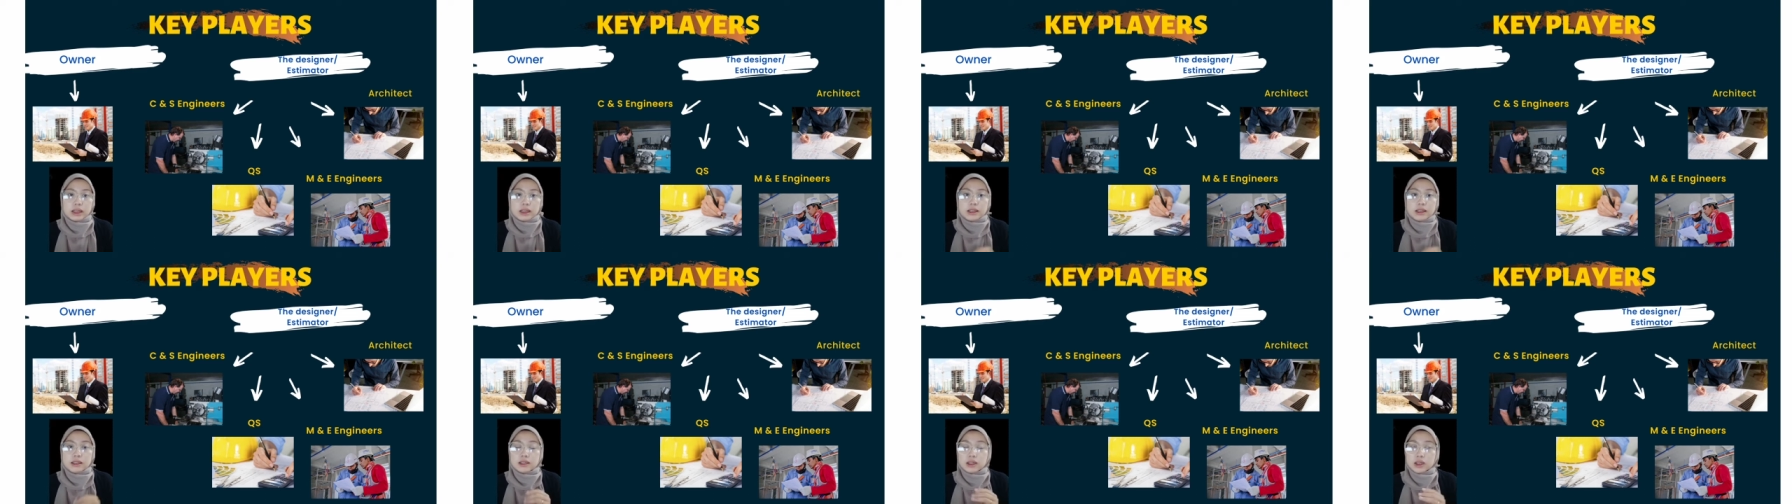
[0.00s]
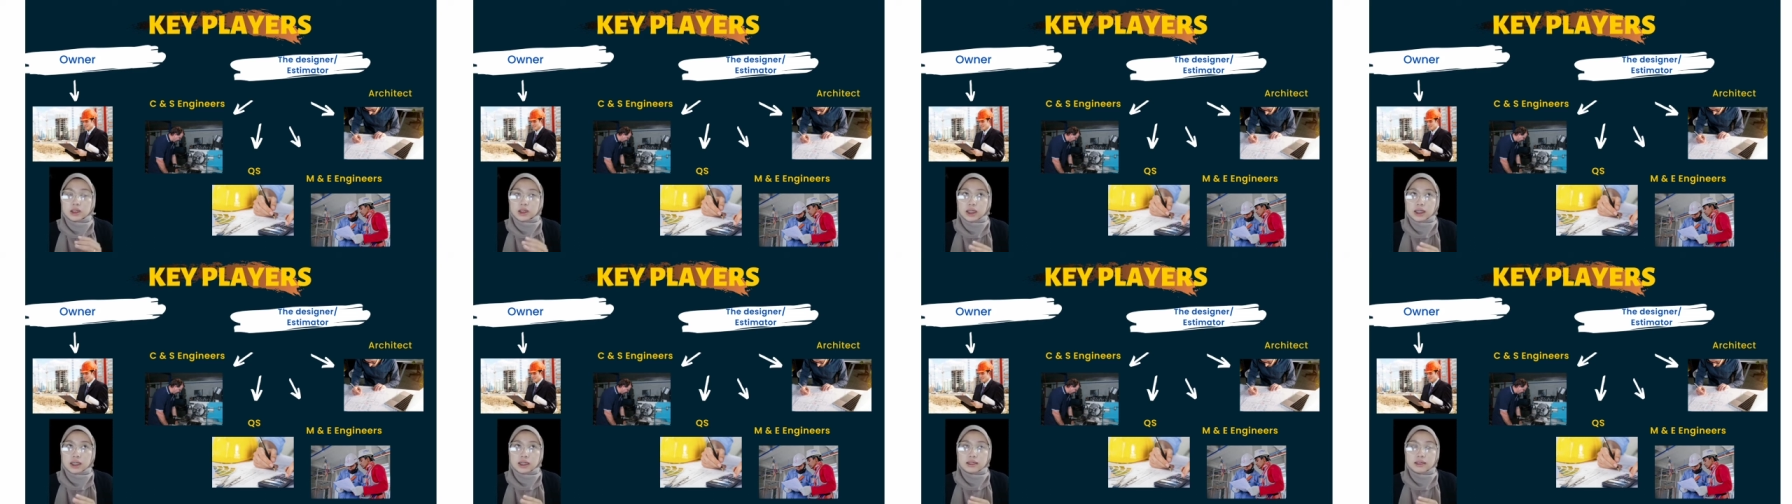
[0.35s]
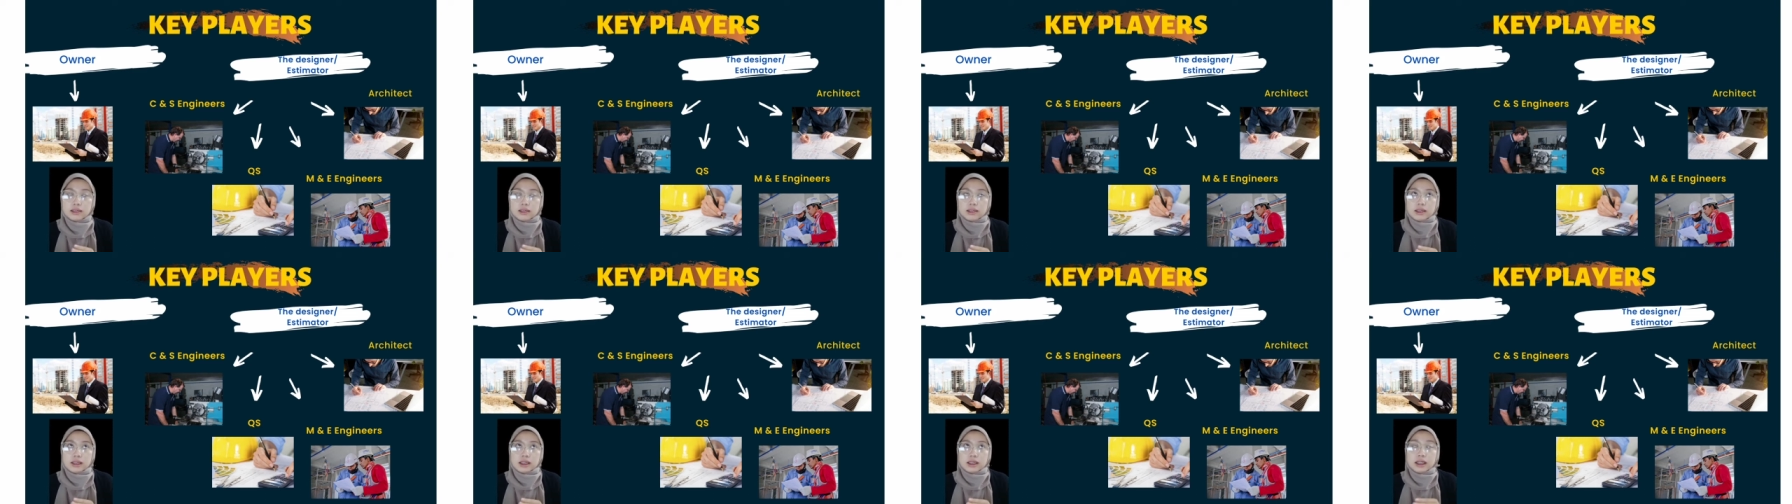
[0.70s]
such
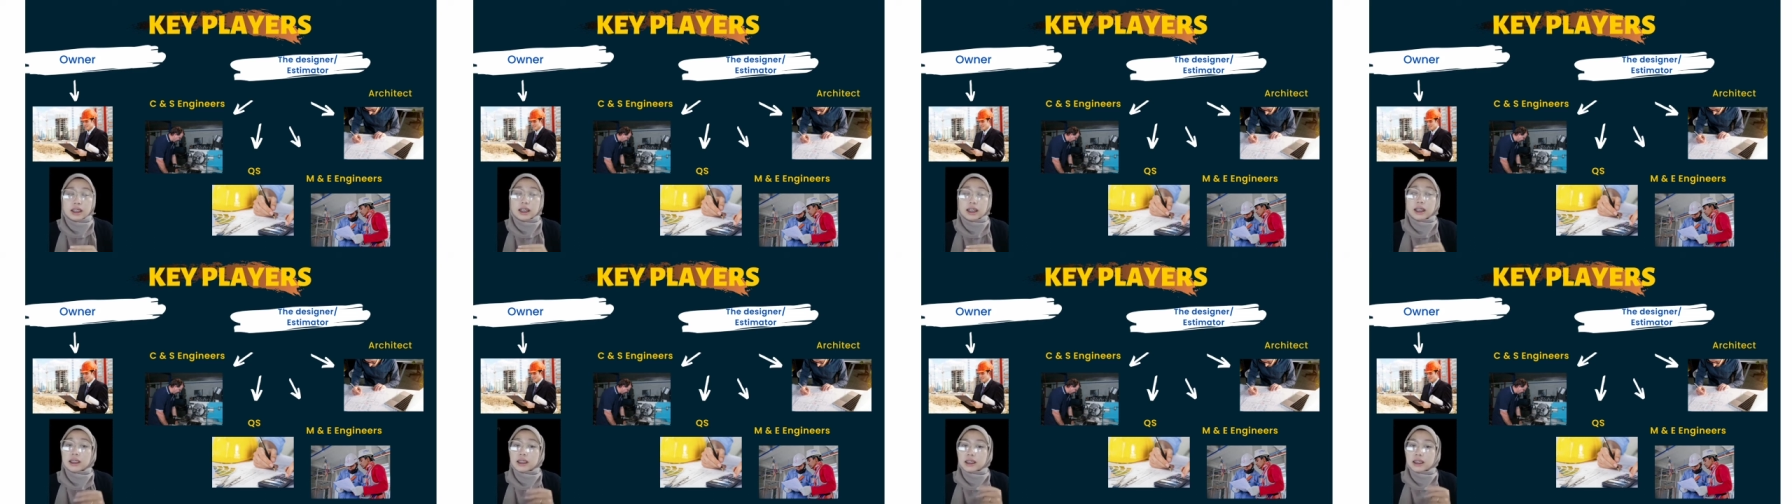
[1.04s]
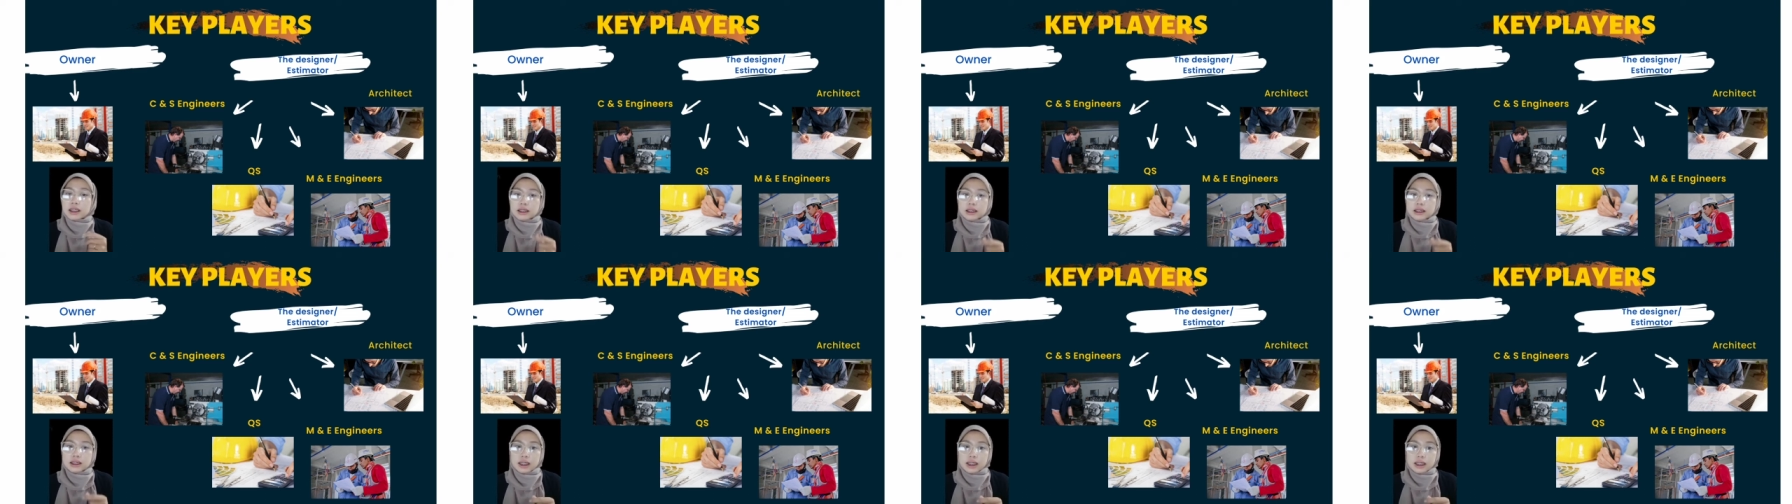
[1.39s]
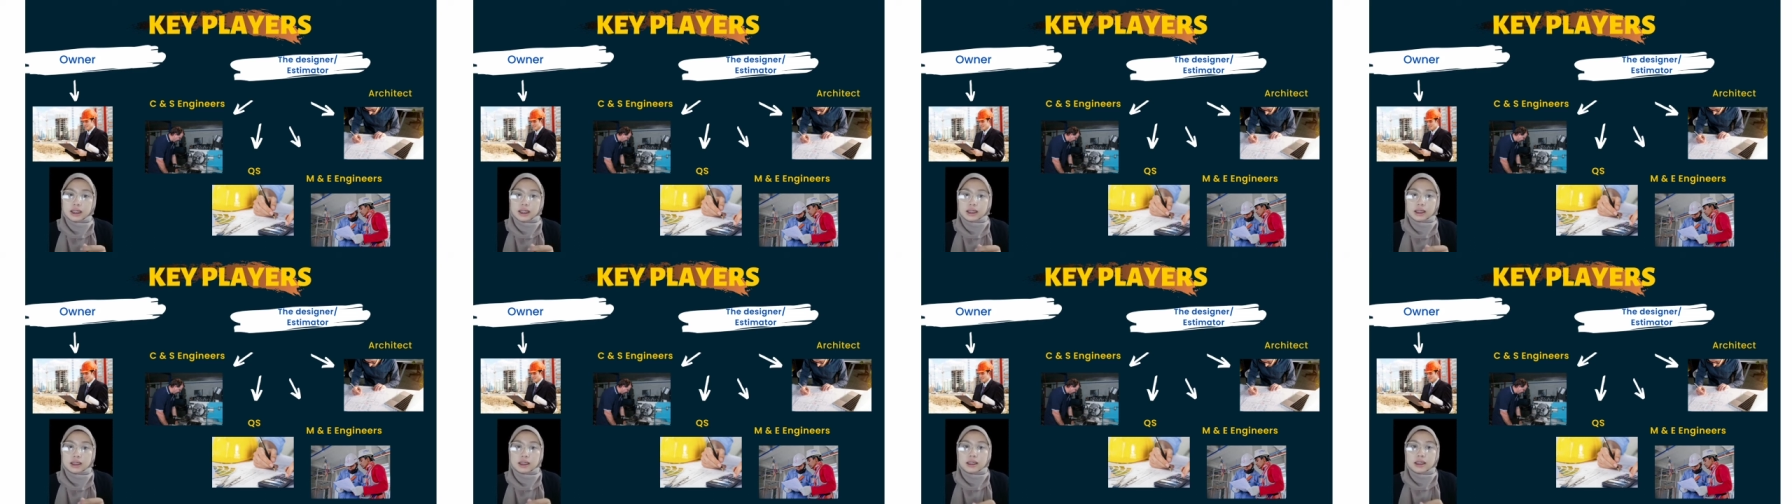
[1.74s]
as architect.